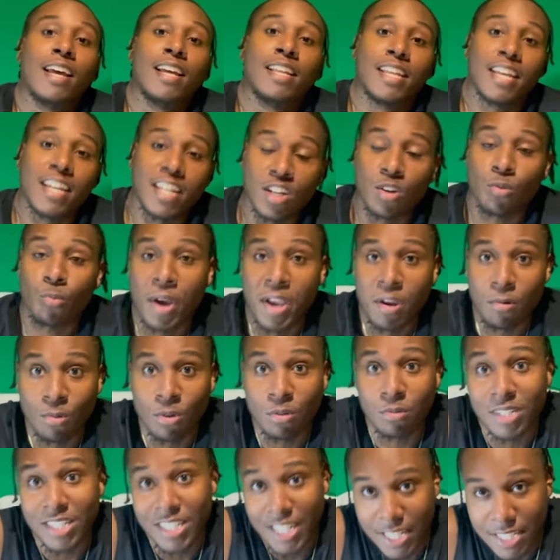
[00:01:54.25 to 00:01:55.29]
get in the weight
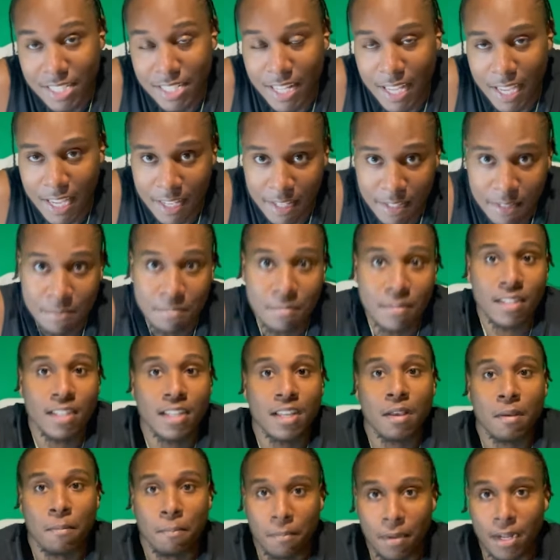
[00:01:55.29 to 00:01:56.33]
room the next day.
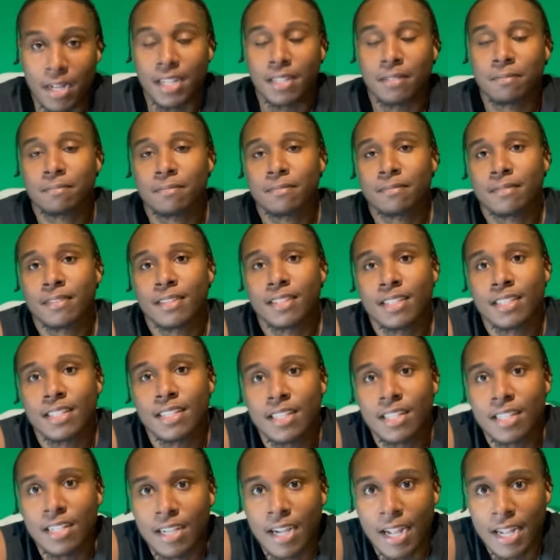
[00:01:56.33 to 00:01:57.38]
But
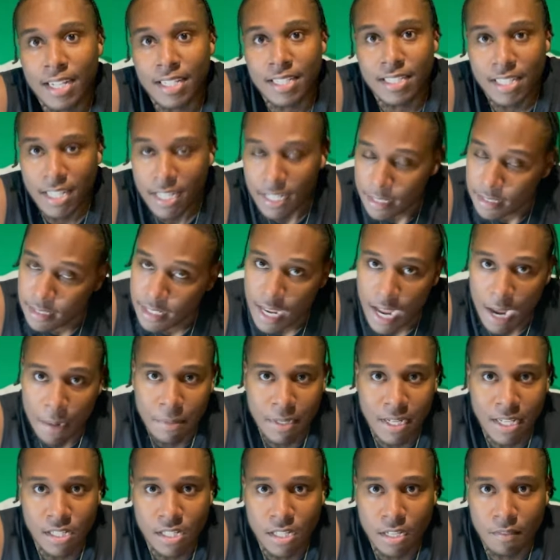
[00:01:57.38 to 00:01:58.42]
like I said,
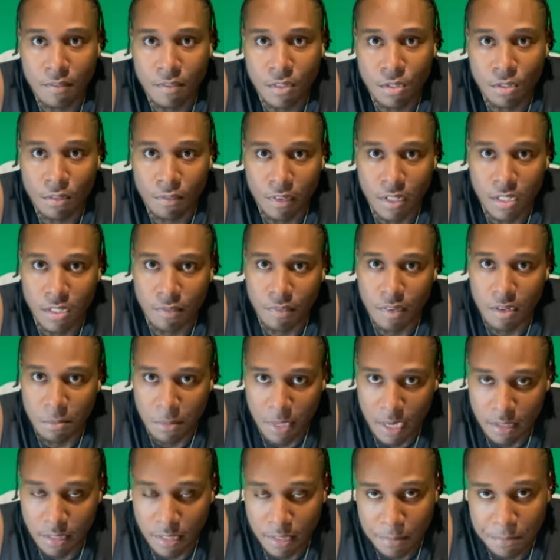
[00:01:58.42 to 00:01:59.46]
happy Thanksgiving to your friends and
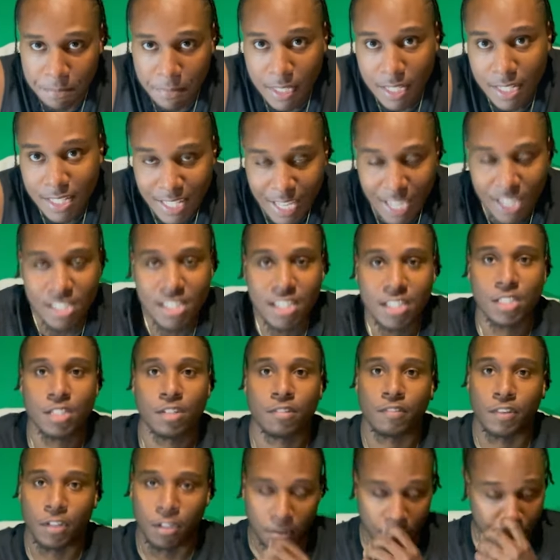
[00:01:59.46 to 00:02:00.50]
family out there. Now let's get into
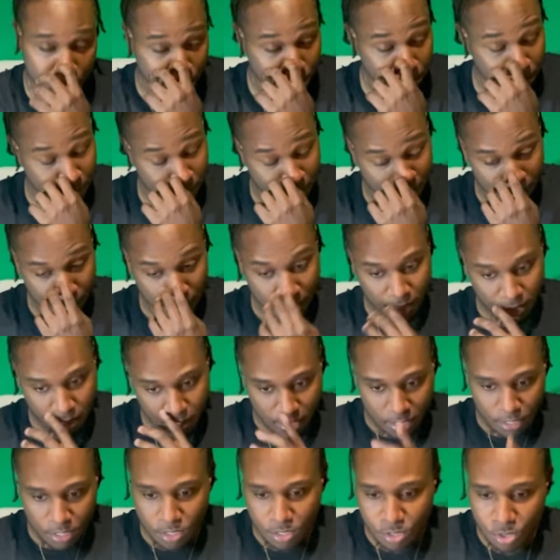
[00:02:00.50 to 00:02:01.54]
the video.
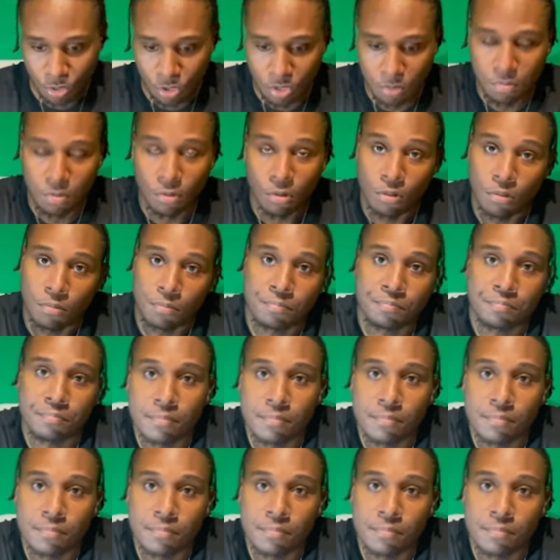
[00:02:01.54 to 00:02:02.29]
Jordan Poole,